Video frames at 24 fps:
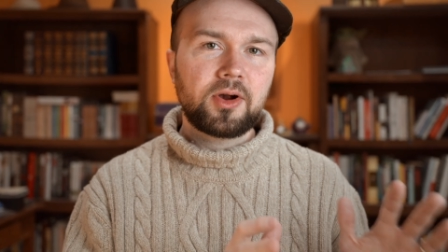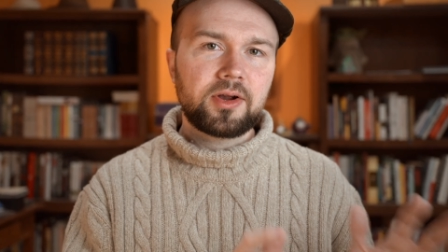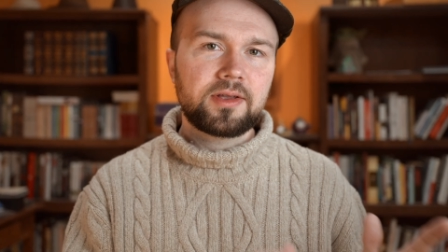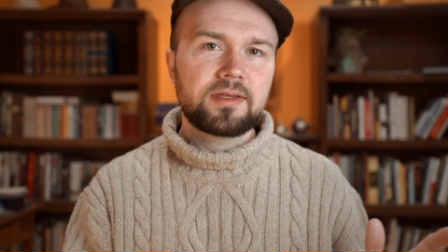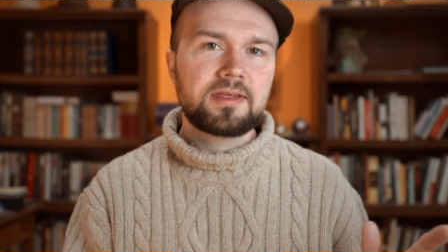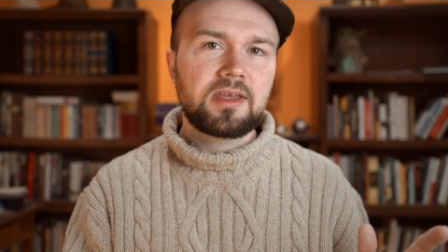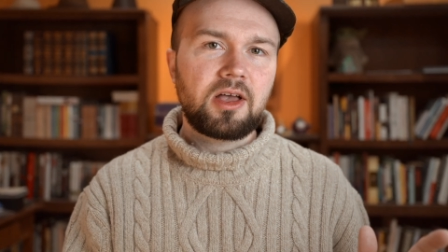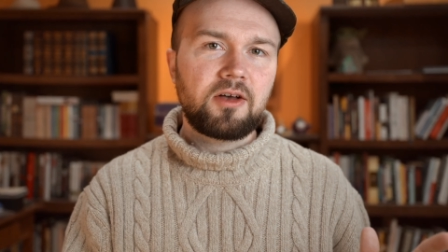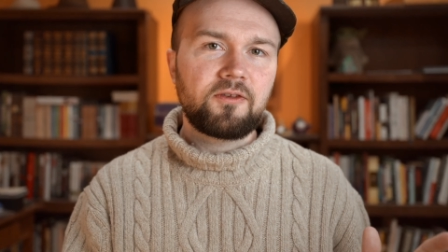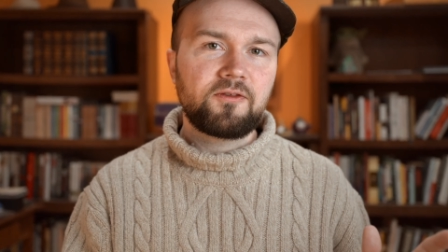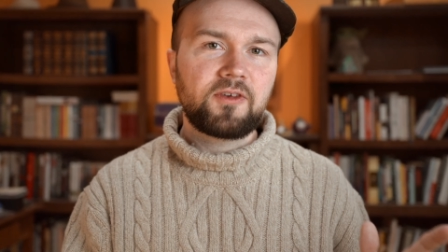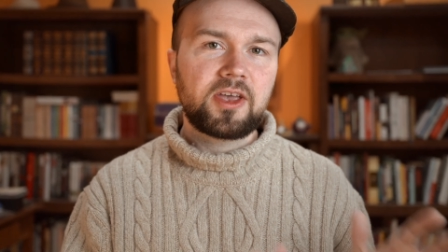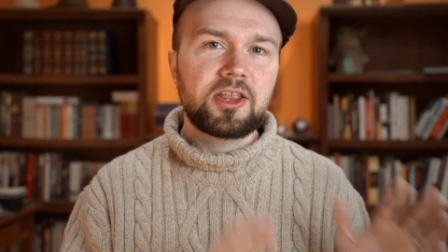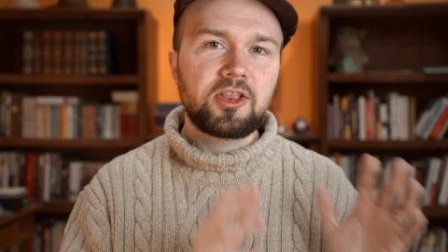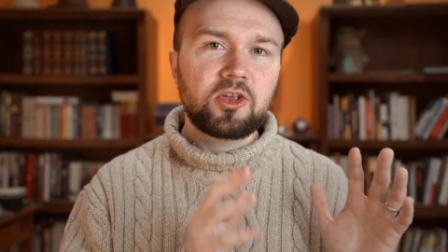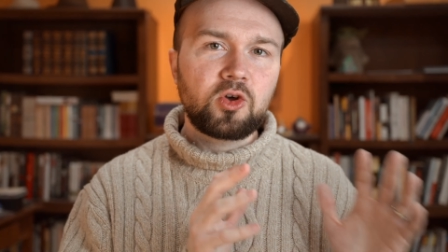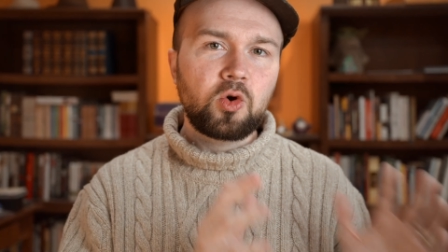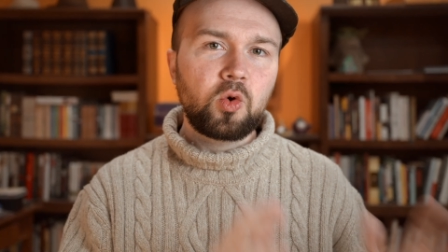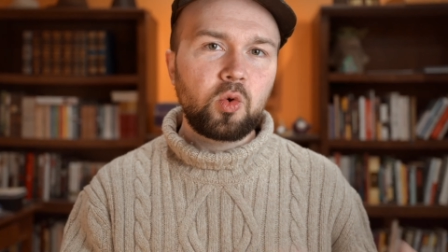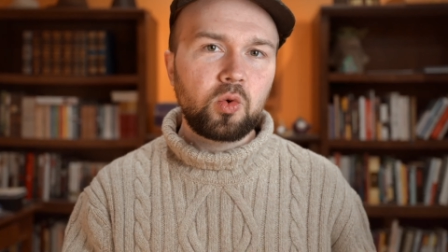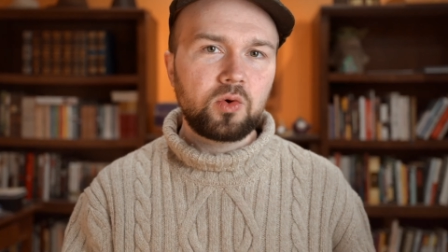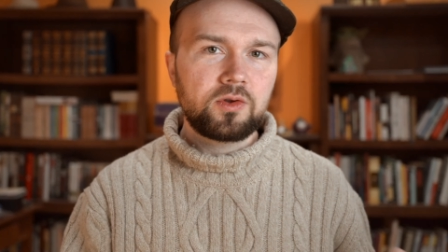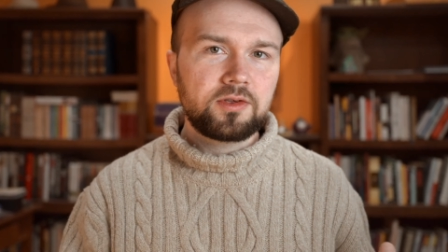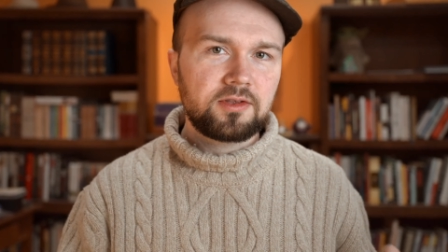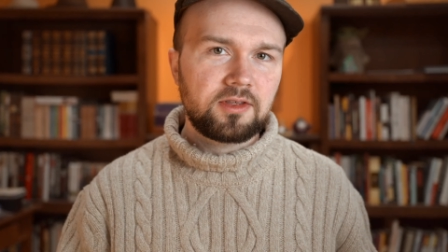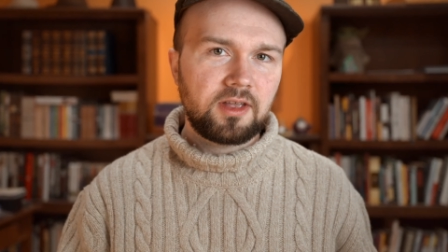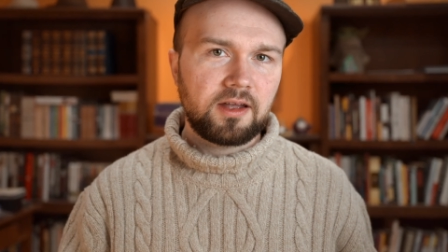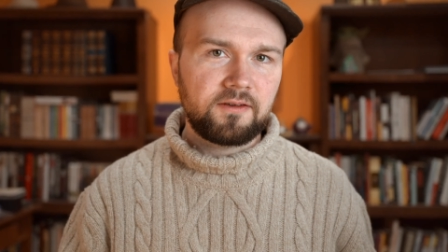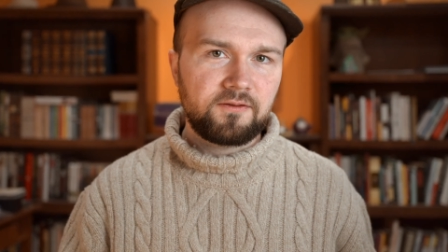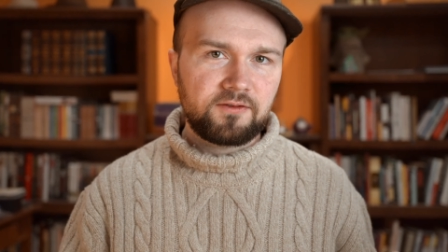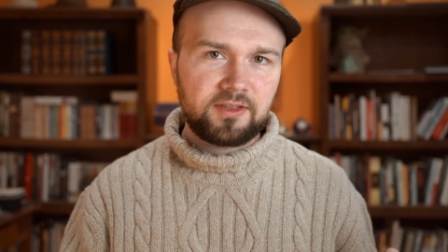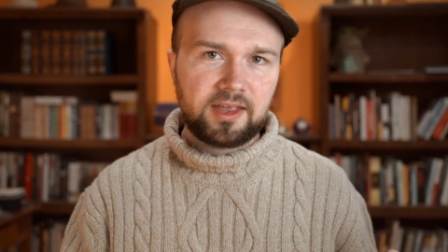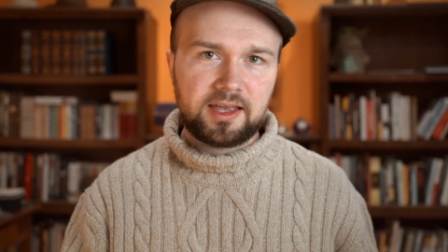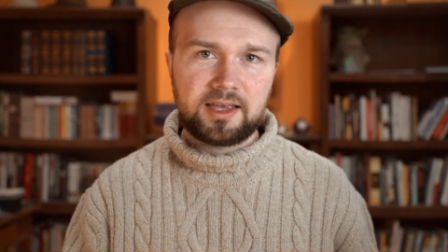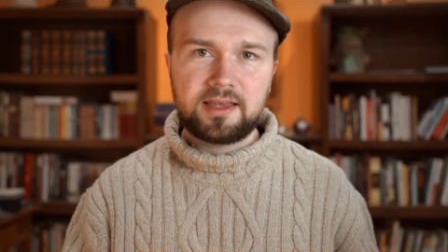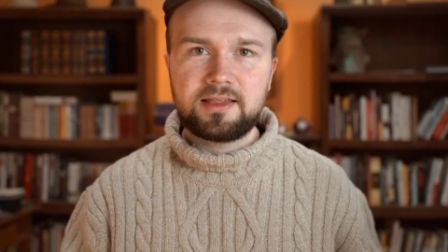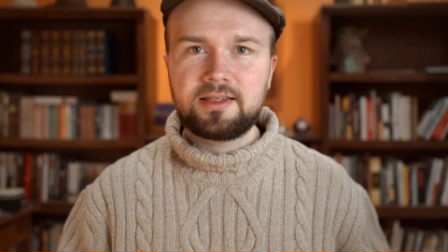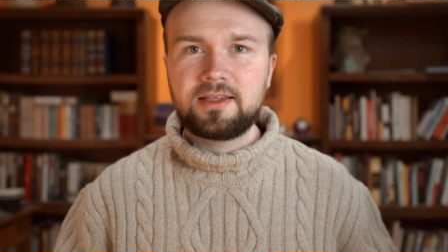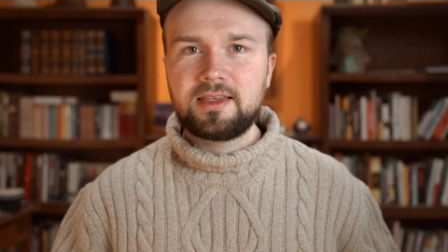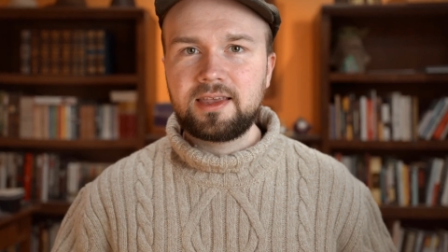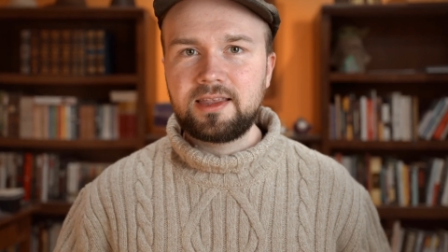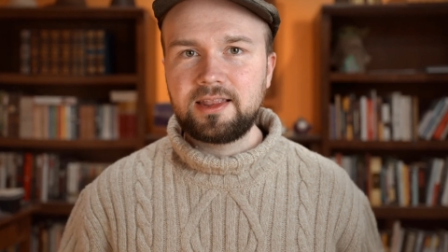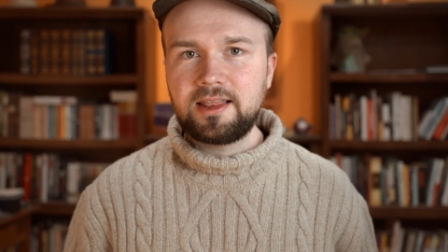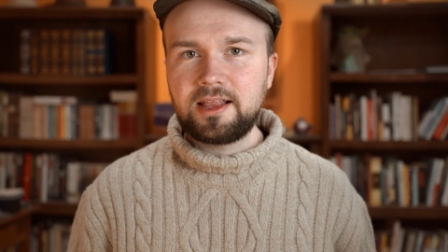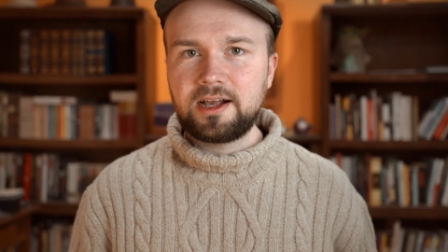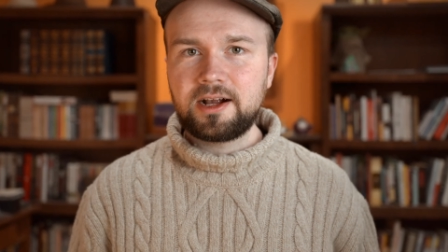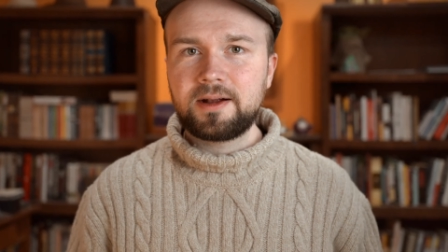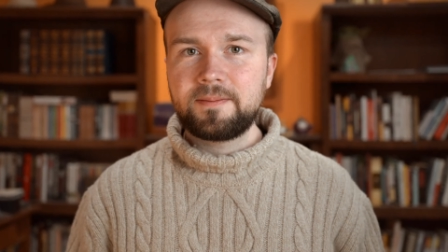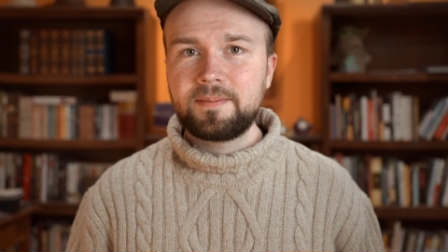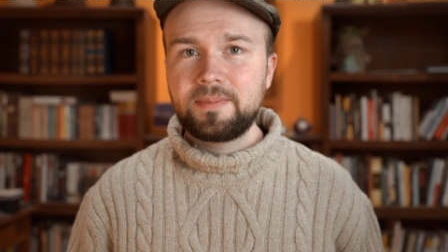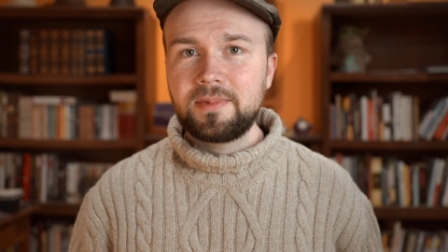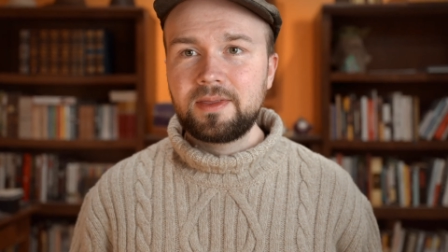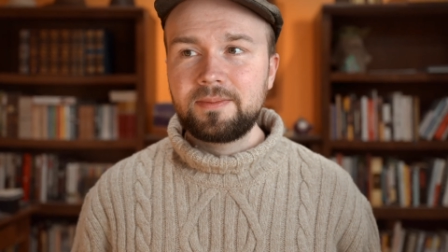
itself and the cool stuff that is in there.